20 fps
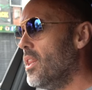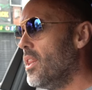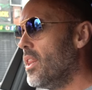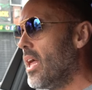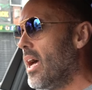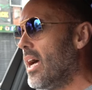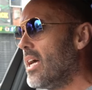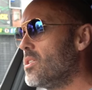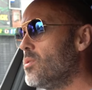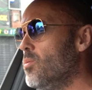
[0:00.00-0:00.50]

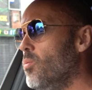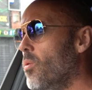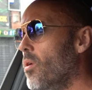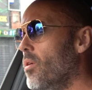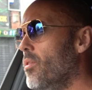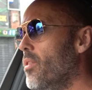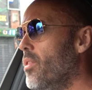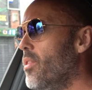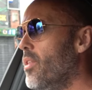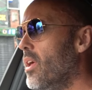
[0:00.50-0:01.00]
that's
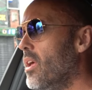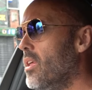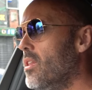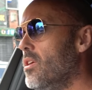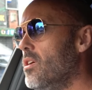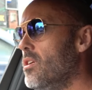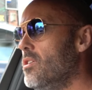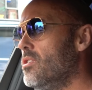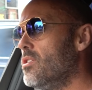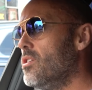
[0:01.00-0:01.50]
one thing
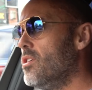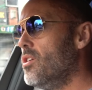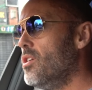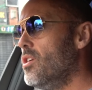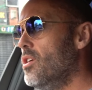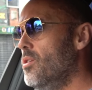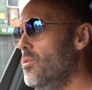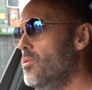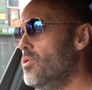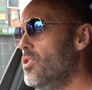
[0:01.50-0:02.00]
that's
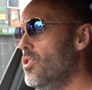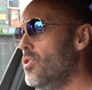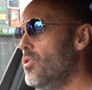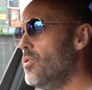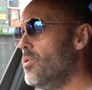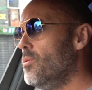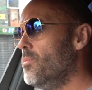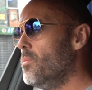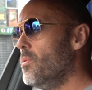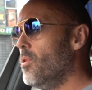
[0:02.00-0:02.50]

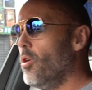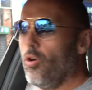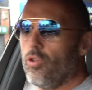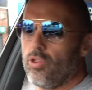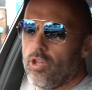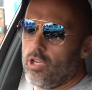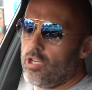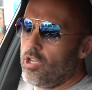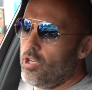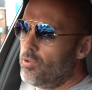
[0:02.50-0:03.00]
YouTube, or
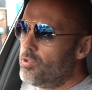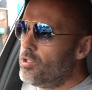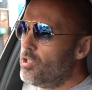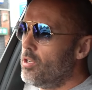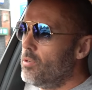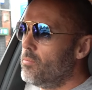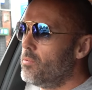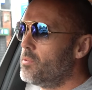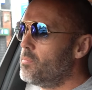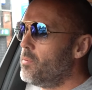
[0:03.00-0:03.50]
that
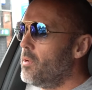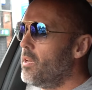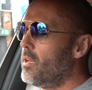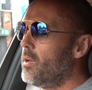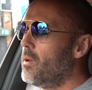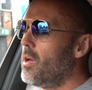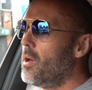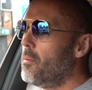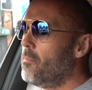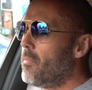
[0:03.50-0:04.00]
YouTube has been
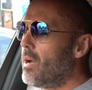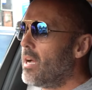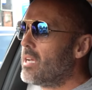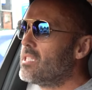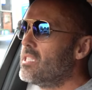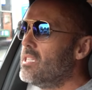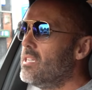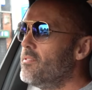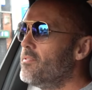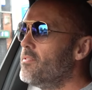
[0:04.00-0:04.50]
a
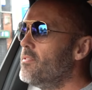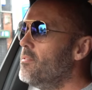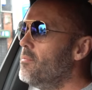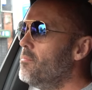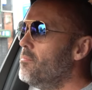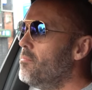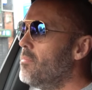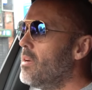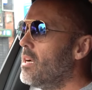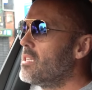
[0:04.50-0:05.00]
massive,
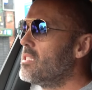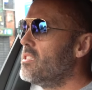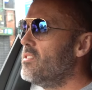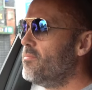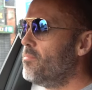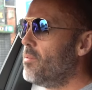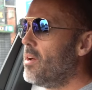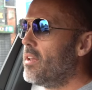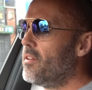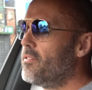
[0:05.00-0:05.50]

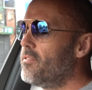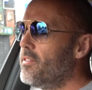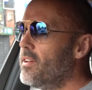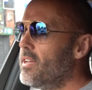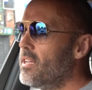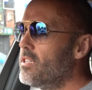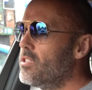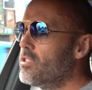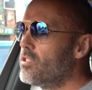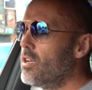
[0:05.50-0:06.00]
massive
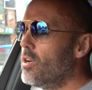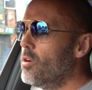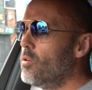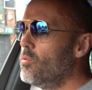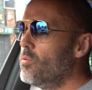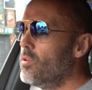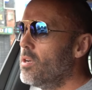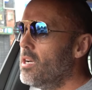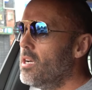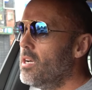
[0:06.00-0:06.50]
benefit. So
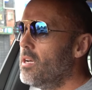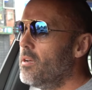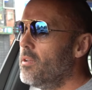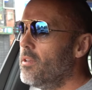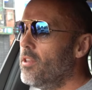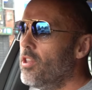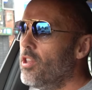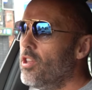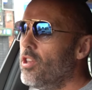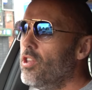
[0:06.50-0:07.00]

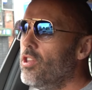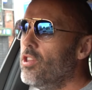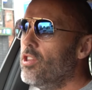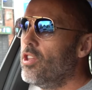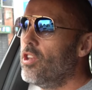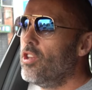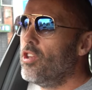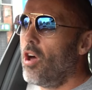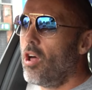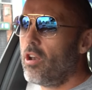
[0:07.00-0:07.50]

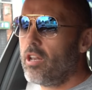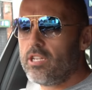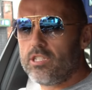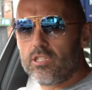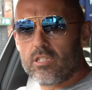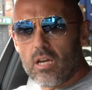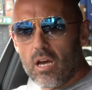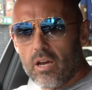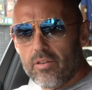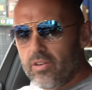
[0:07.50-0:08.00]
the
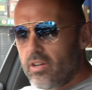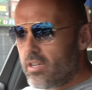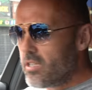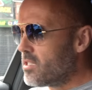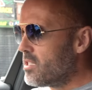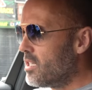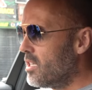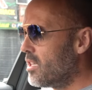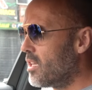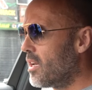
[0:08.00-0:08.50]
knowledge
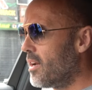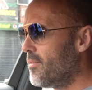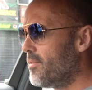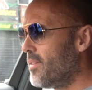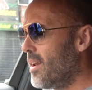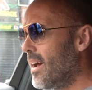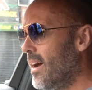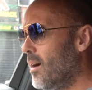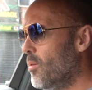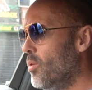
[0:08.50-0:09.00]
diversity that I've
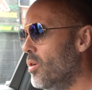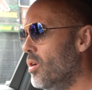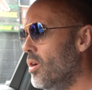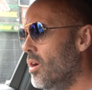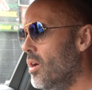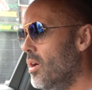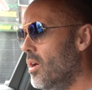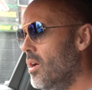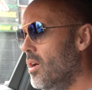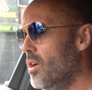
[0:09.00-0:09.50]
now
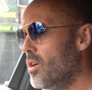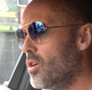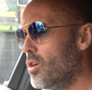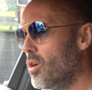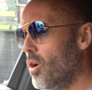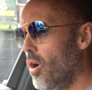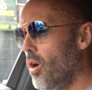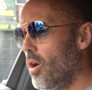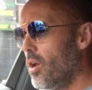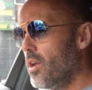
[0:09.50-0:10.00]

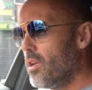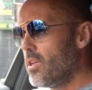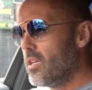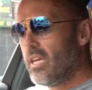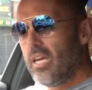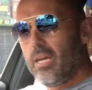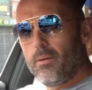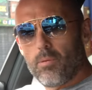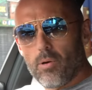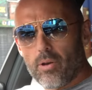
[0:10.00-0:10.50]
got and
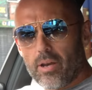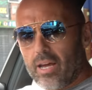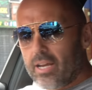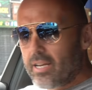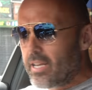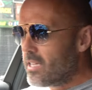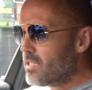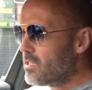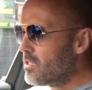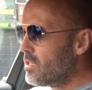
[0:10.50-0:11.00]
keep on
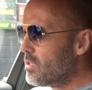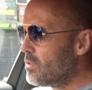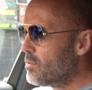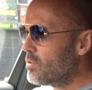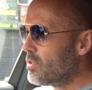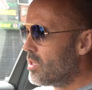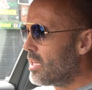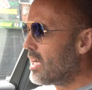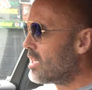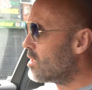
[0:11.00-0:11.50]
adding to.
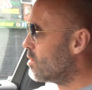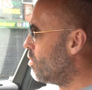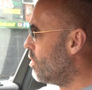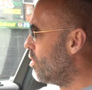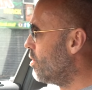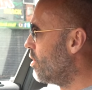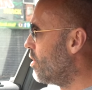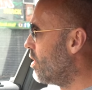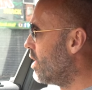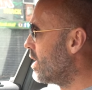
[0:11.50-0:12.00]
So that's
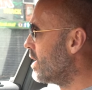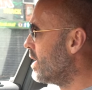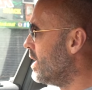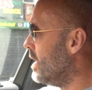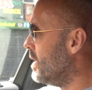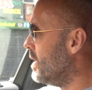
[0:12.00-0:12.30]
one thing.